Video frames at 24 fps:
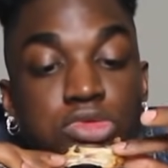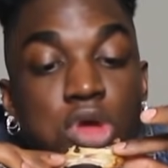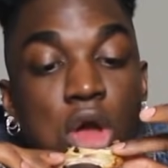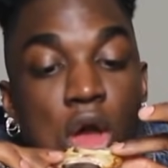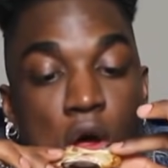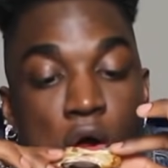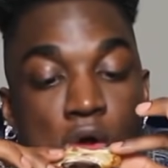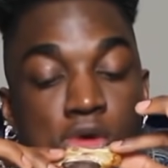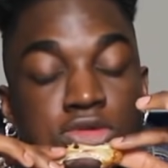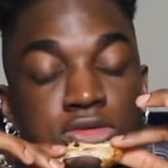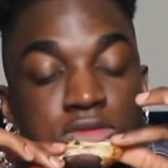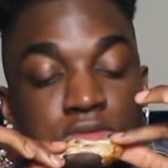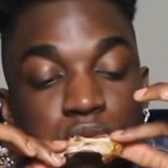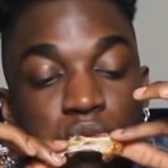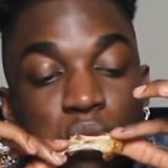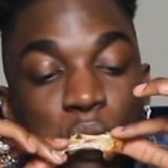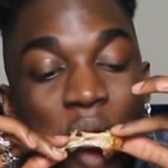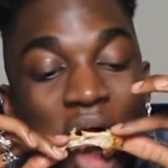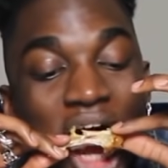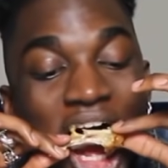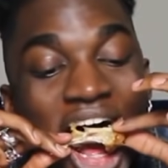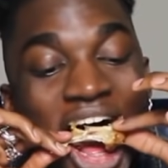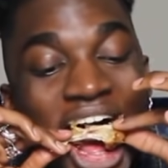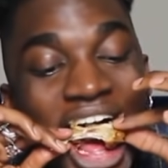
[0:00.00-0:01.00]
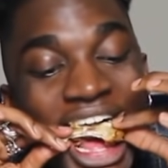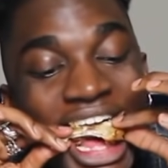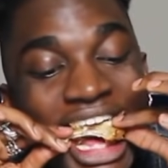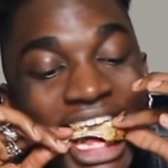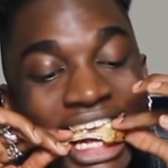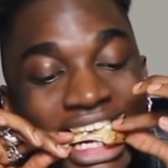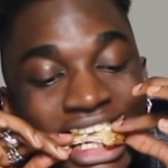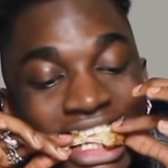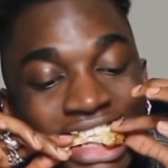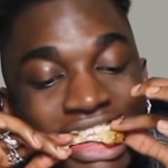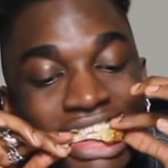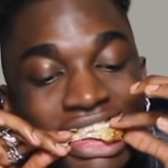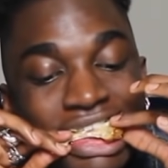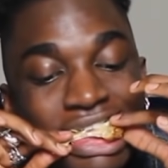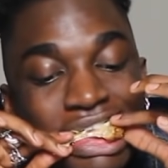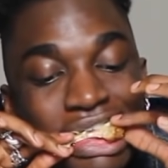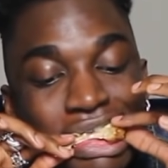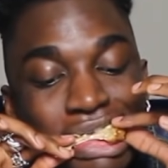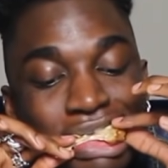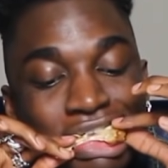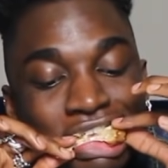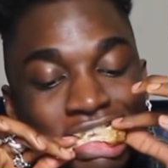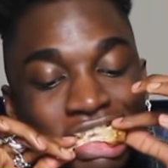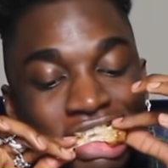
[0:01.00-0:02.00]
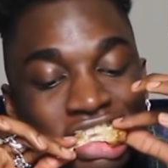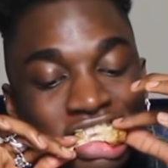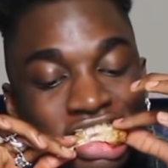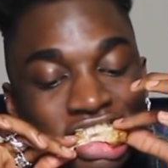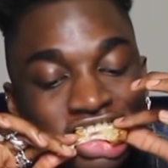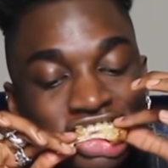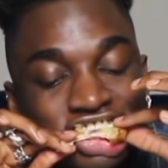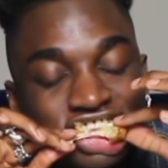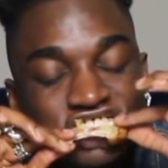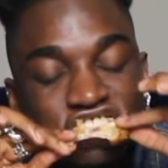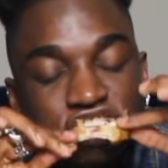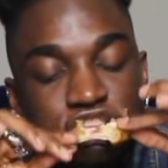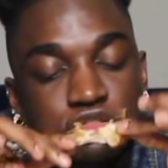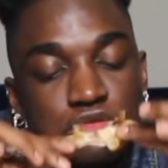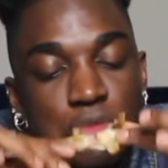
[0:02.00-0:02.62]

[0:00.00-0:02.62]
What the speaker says: Oh wow. Oh god.